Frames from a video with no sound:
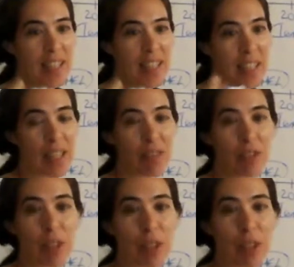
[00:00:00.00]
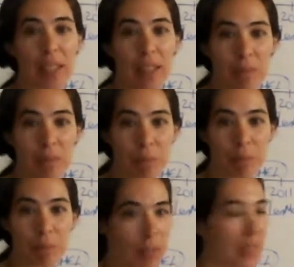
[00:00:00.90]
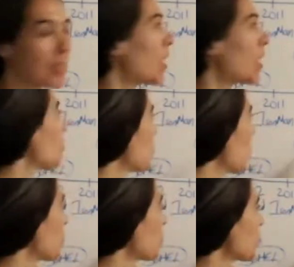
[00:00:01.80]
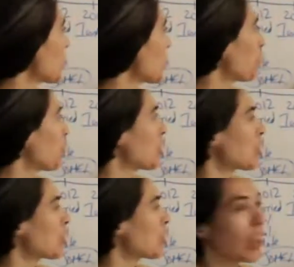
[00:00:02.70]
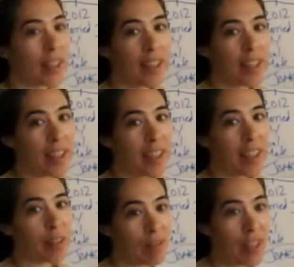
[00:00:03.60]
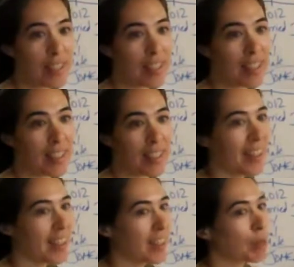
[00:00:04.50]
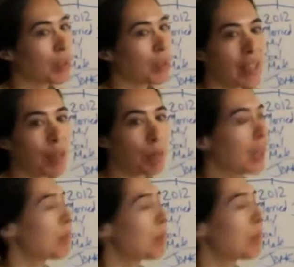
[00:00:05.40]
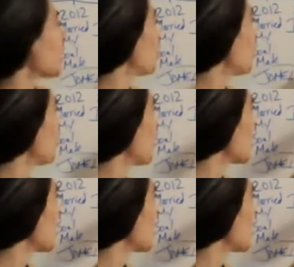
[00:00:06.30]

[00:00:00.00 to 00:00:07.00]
Kept saving money, paying myself. I was paying myself first, right? So because I kept paying myself and